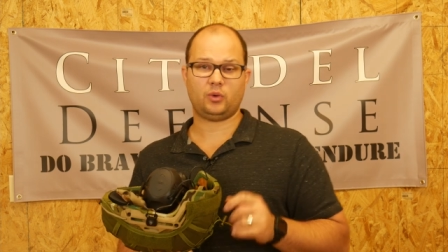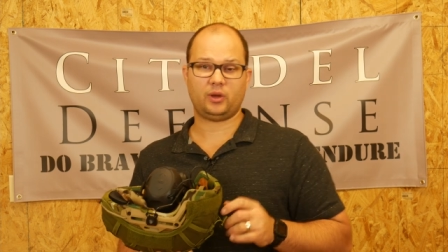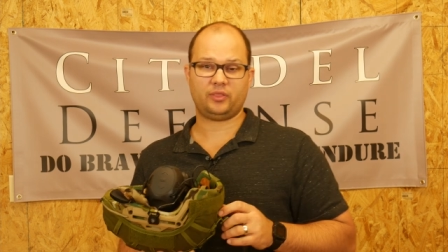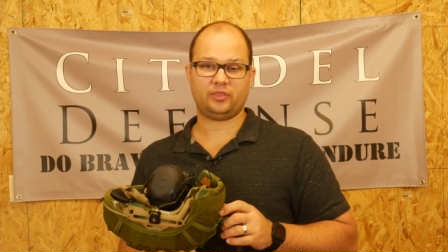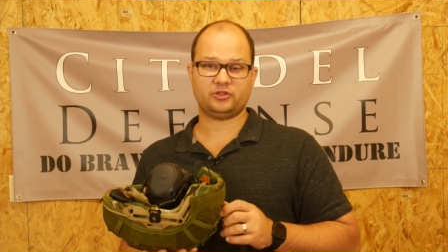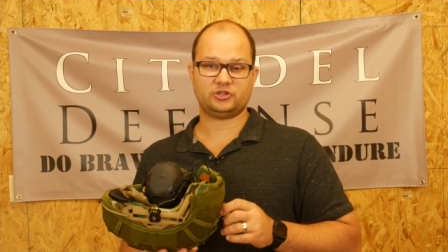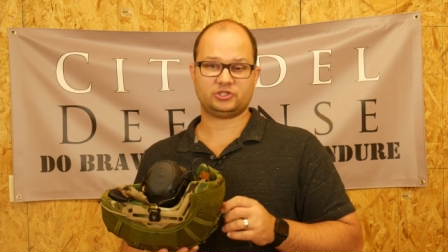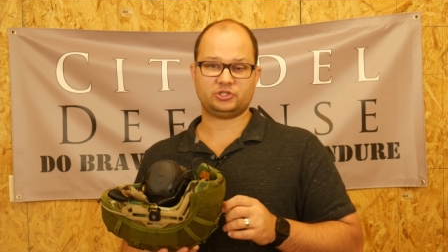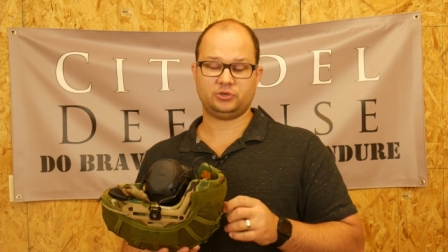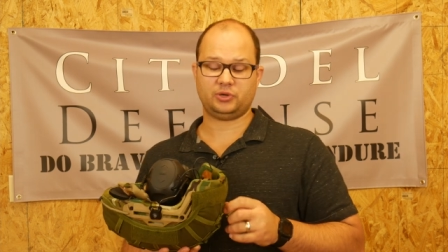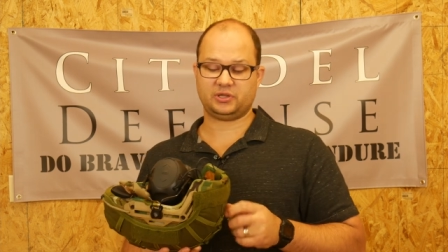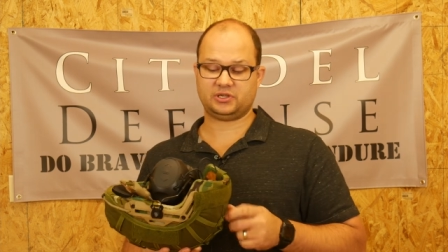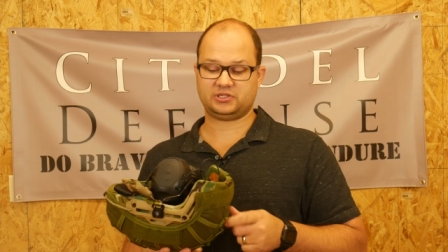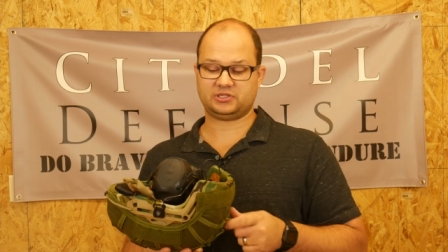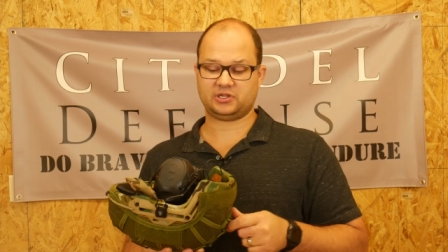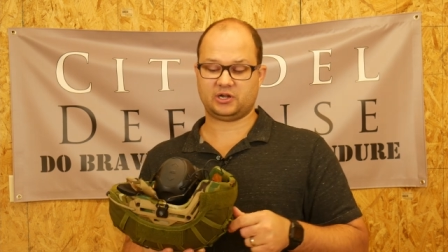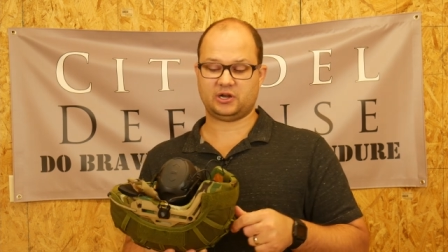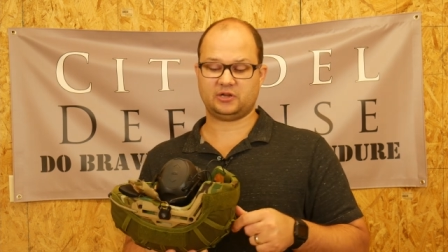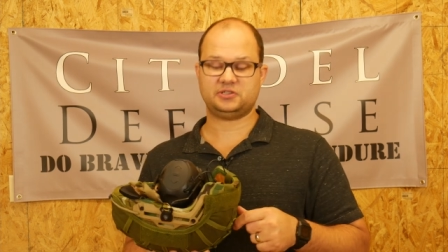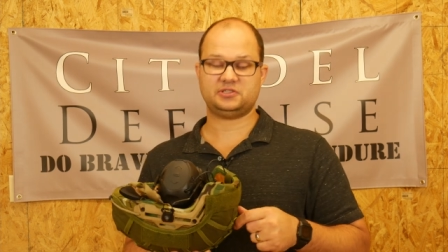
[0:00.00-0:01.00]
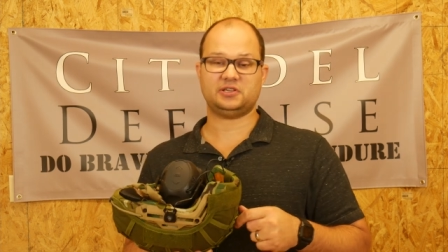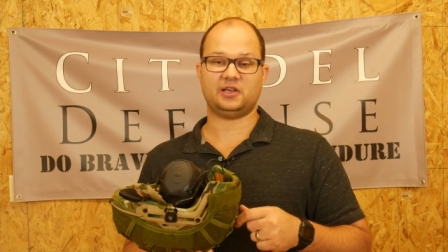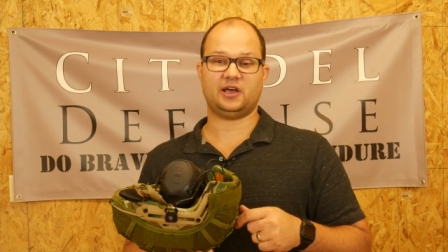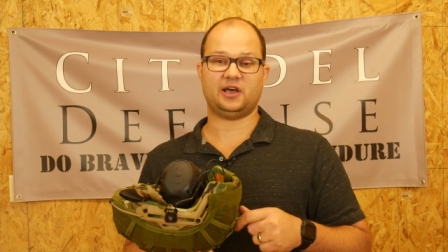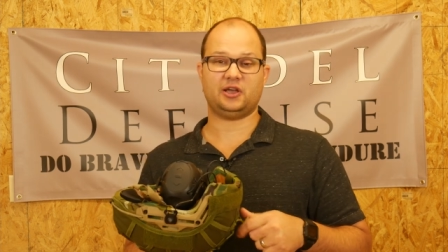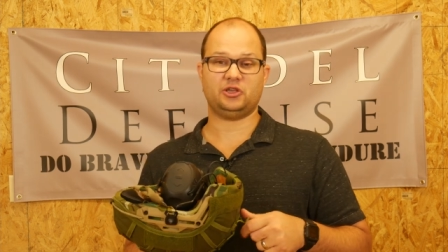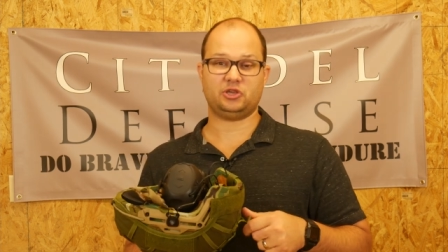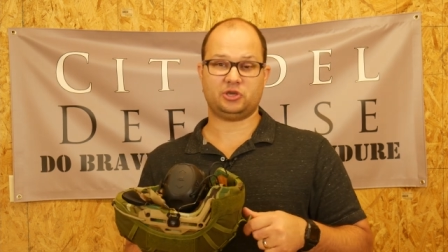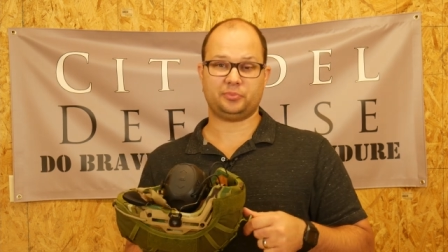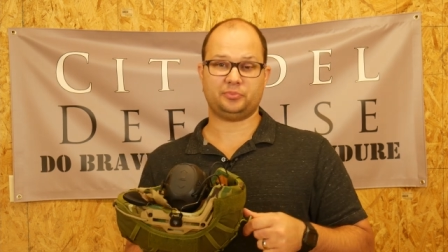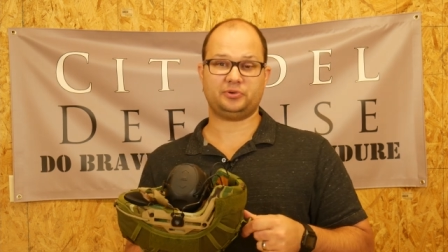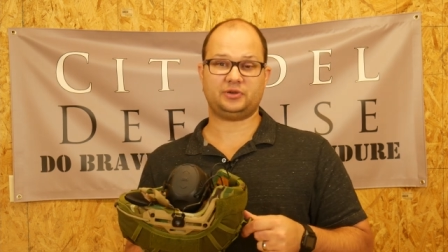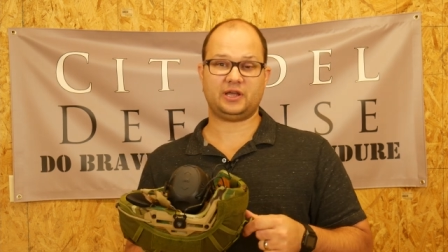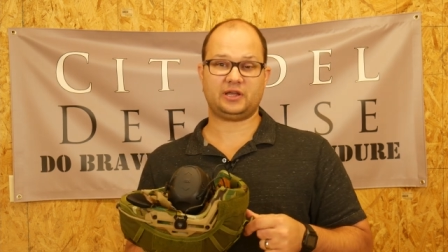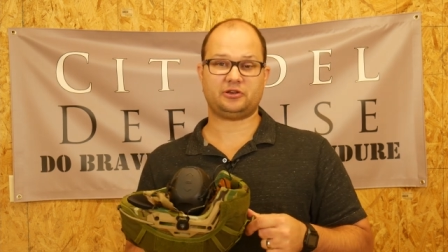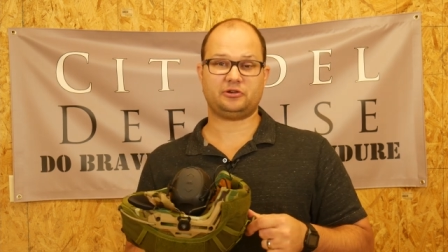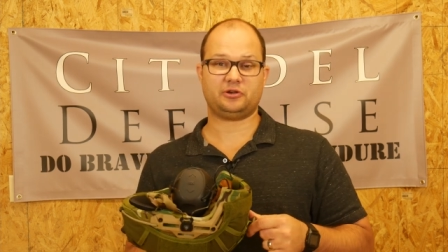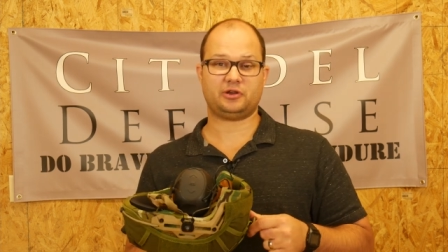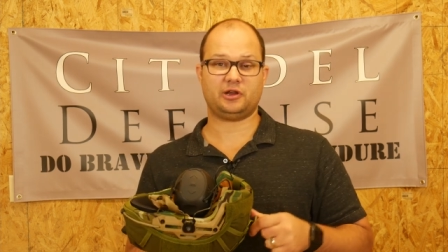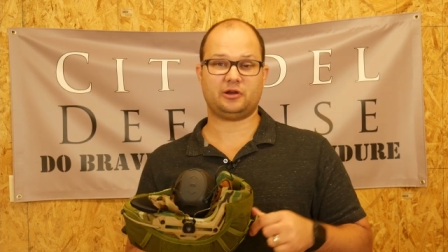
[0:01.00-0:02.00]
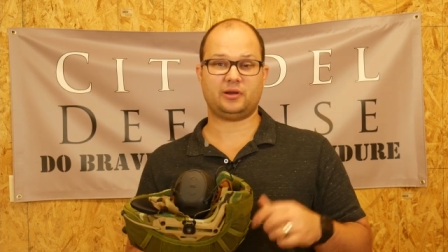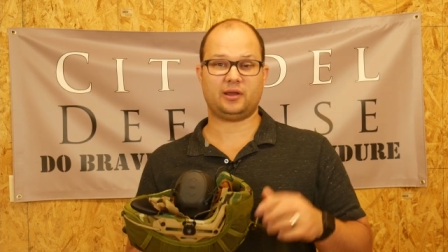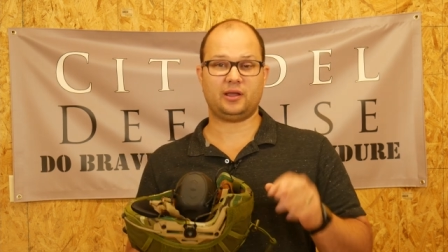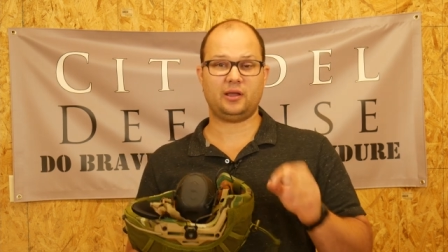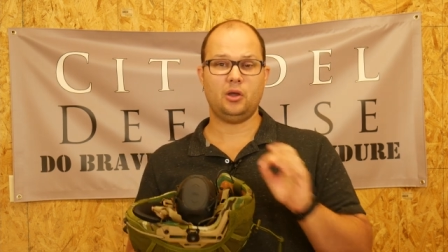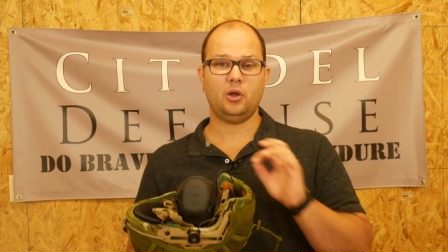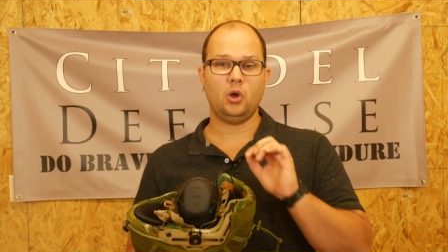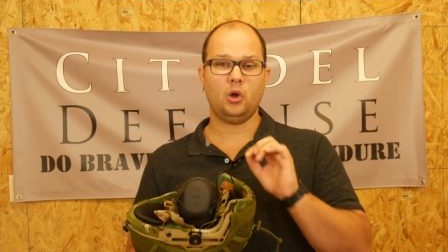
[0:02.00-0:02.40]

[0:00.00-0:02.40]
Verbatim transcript: when the shooting starts, uh, you can protect your hearing,